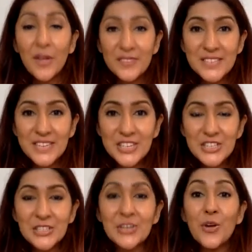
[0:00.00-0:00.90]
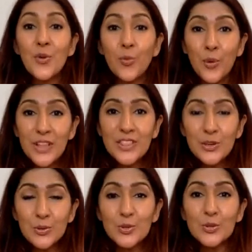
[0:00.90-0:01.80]
conversation with
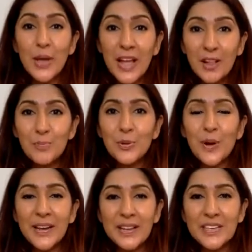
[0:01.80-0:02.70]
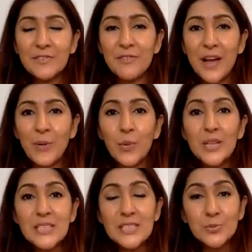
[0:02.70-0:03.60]
you to help you identify
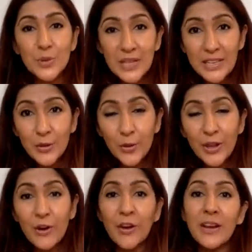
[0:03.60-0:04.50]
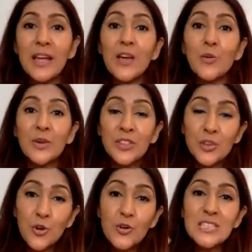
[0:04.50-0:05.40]
what's really going on
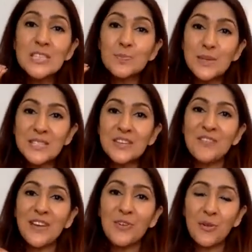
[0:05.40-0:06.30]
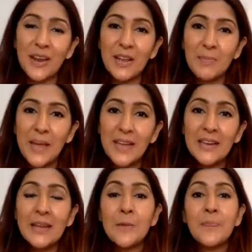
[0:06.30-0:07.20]
with your specific chronic
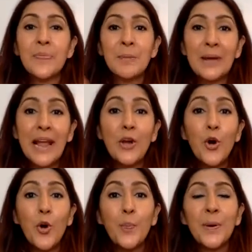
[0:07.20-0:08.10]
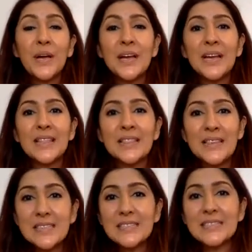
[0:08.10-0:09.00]
pain. But I hope
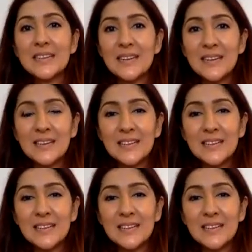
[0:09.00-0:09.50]
this